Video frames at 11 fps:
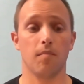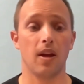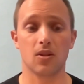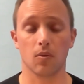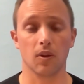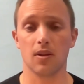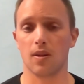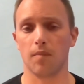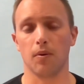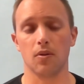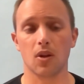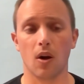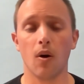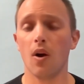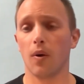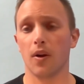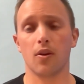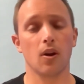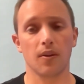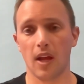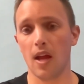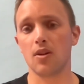Makes it really simple. So whether you're on
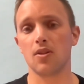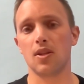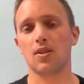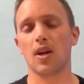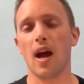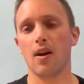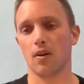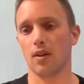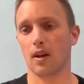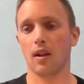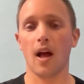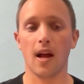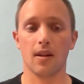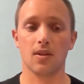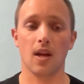the agency side or the client